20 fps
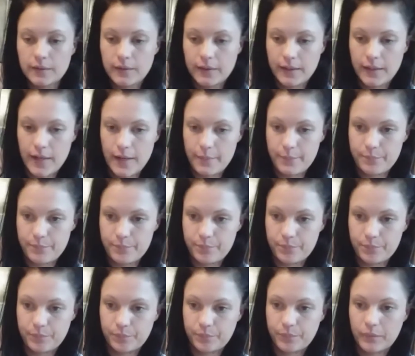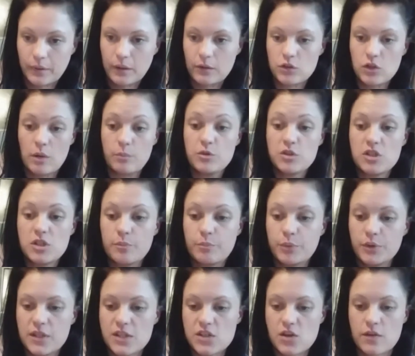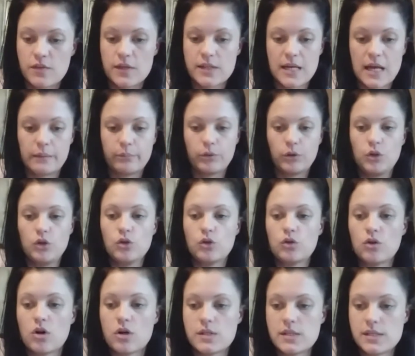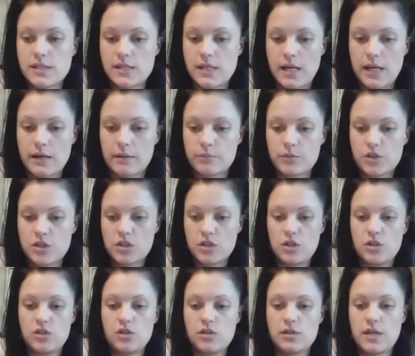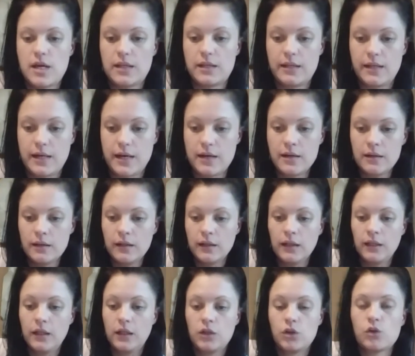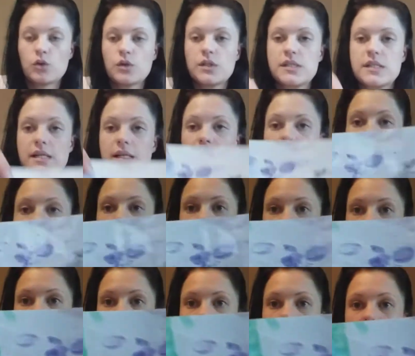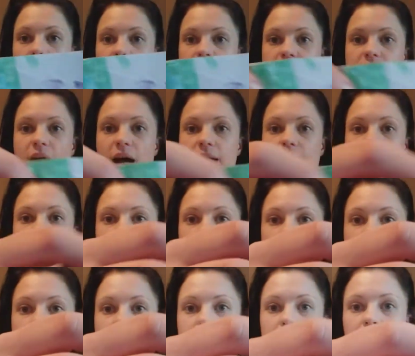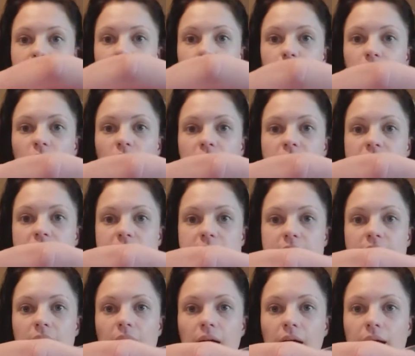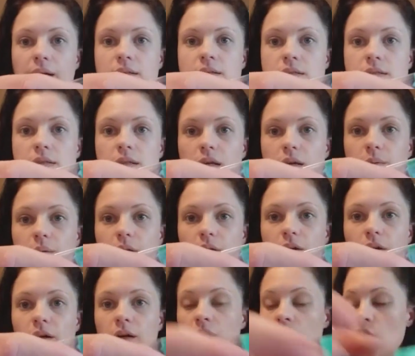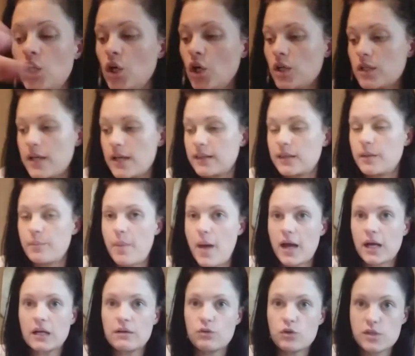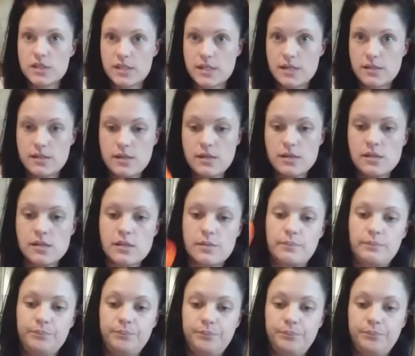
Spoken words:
Okay. So I'm just going to put this on the table. You can't see. I'm just going to do that, yeah? You'll see now, because of the way I've done it, there's a couple of these lines. There we go. Take the back of your scissors.